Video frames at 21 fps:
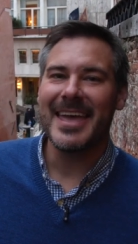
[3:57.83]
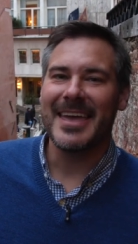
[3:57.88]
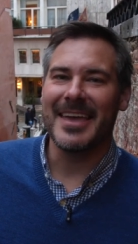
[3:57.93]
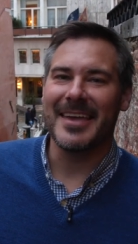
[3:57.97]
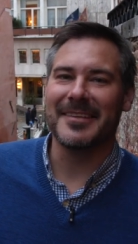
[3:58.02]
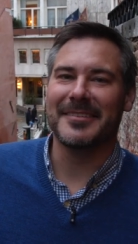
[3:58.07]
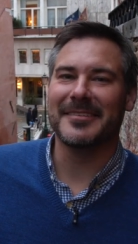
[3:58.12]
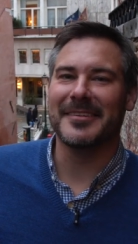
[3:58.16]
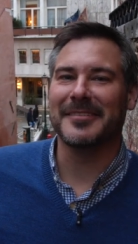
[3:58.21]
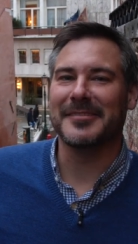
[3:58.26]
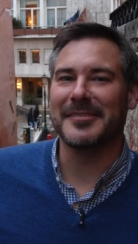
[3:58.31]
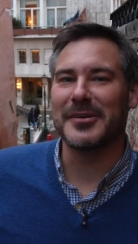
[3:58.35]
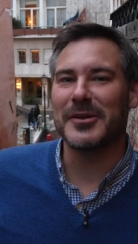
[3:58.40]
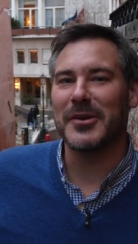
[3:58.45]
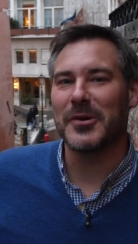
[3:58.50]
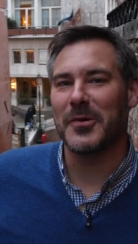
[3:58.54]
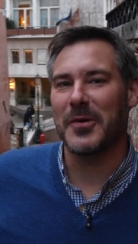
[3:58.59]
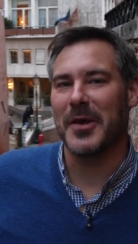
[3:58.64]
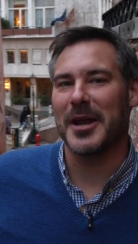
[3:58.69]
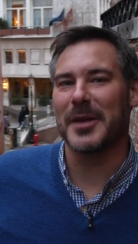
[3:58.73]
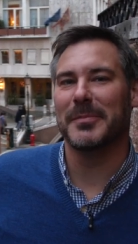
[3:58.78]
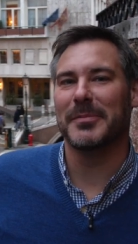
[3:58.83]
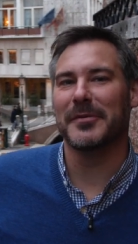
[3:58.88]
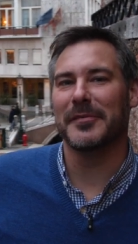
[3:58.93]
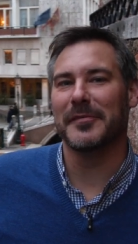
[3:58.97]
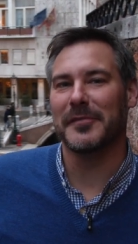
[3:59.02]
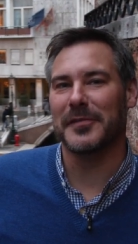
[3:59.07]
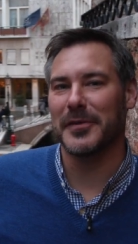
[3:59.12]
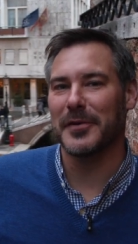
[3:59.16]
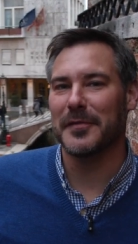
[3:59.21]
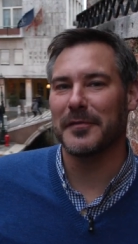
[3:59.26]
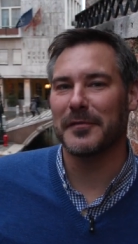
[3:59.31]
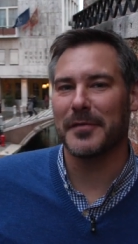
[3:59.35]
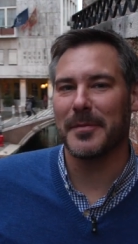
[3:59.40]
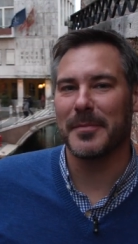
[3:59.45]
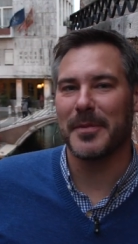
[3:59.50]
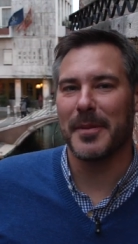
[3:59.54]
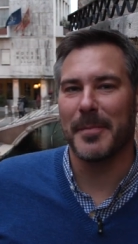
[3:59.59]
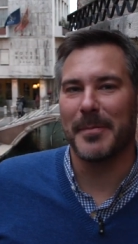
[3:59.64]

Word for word: is this incredible view from the